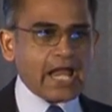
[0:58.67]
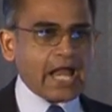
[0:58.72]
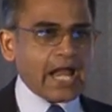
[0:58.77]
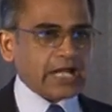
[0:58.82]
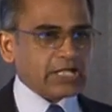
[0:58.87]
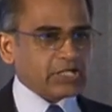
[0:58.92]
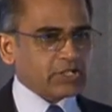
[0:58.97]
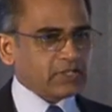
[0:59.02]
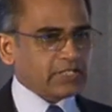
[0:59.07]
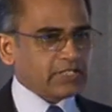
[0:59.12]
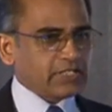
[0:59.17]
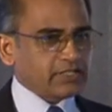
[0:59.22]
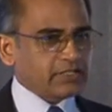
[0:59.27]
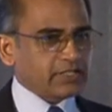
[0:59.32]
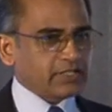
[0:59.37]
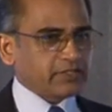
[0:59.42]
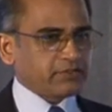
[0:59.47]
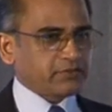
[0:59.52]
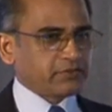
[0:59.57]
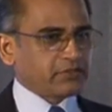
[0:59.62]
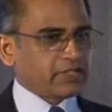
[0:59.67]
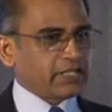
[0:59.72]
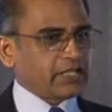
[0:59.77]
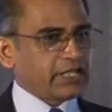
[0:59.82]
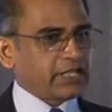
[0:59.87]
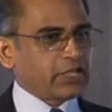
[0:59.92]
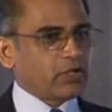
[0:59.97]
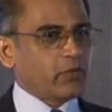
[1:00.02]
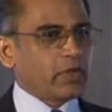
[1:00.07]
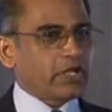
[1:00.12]
actually, the real
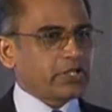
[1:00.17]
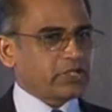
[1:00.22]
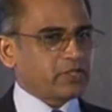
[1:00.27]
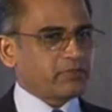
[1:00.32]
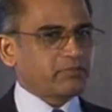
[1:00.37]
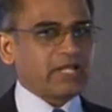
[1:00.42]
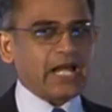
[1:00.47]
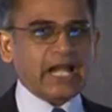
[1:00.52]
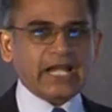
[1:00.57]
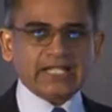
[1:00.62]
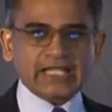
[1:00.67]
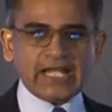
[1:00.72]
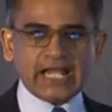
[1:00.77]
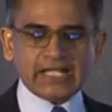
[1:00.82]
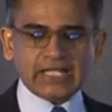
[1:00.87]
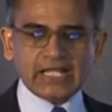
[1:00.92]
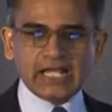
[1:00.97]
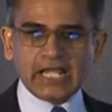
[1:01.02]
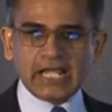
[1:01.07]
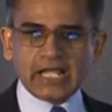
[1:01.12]
innovation behind that